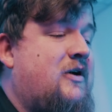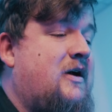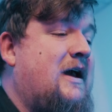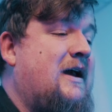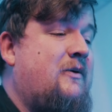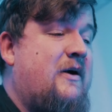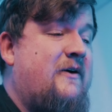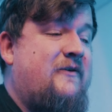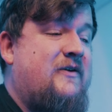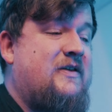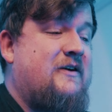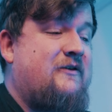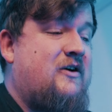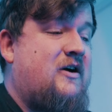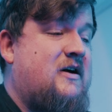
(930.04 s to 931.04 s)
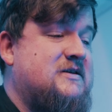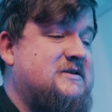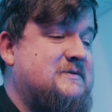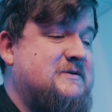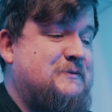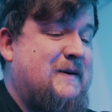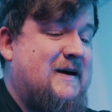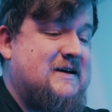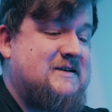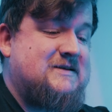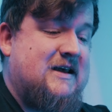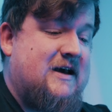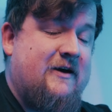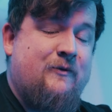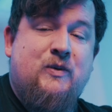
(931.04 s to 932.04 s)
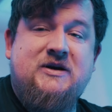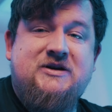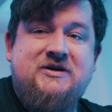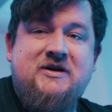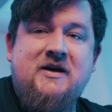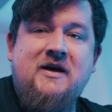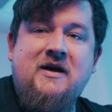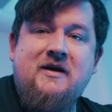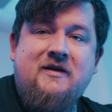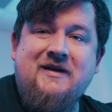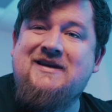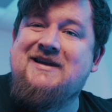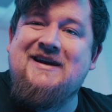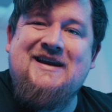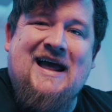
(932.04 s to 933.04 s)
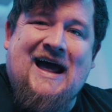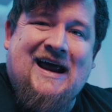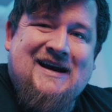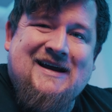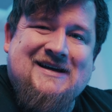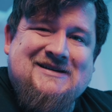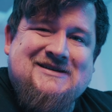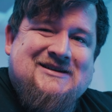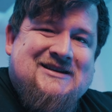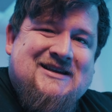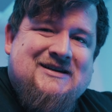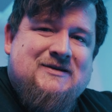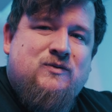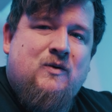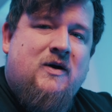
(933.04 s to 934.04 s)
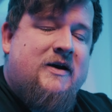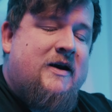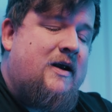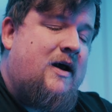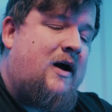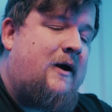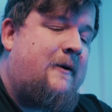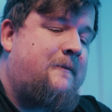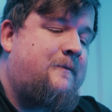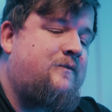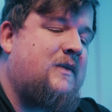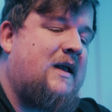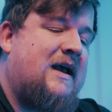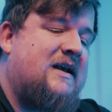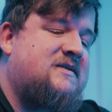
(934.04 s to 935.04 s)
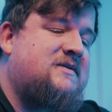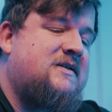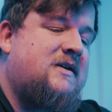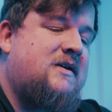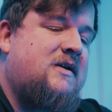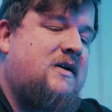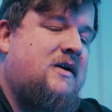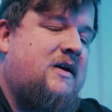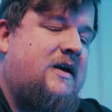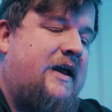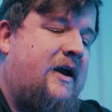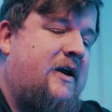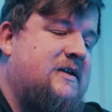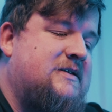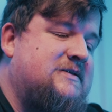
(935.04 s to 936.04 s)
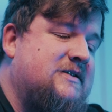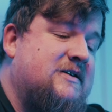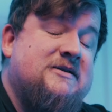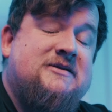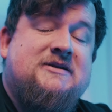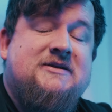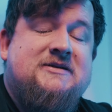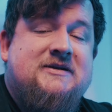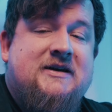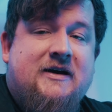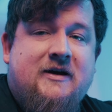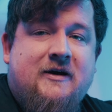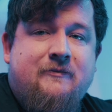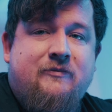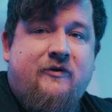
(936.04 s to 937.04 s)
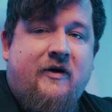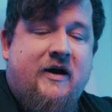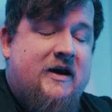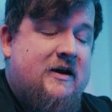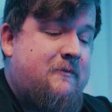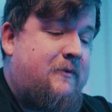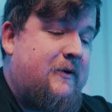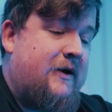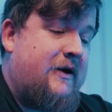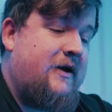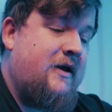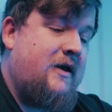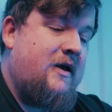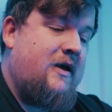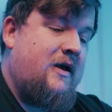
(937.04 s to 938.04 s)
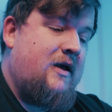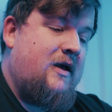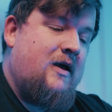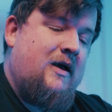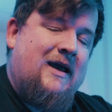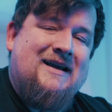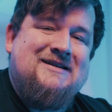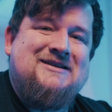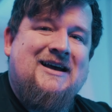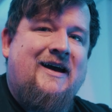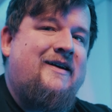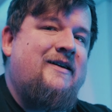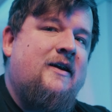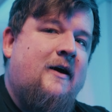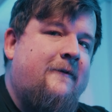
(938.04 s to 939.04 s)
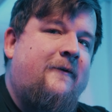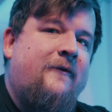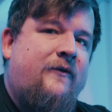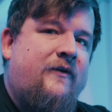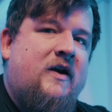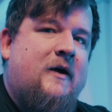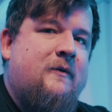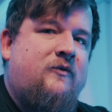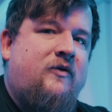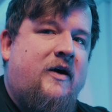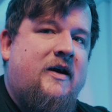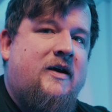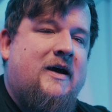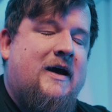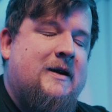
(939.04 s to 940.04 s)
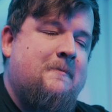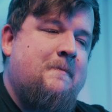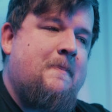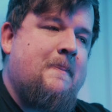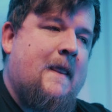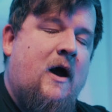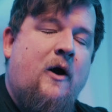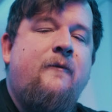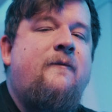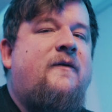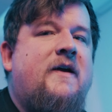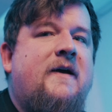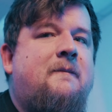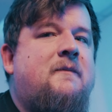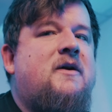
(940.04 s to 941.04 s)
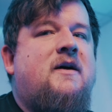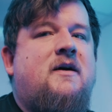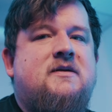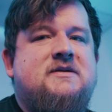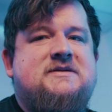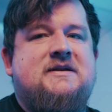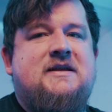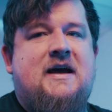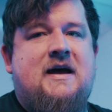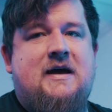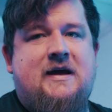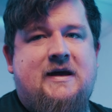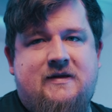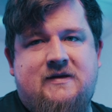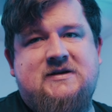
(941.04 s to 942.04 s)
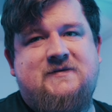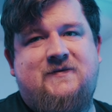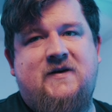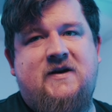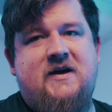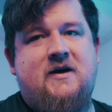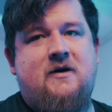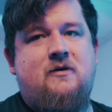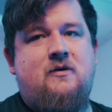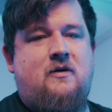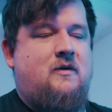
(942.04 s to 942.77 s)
However, there are some specs that I wish they did add into this one, and it's nice to see an upgrade, but is it enough of an upgrade? And hopefully I'm going to answer that in this video.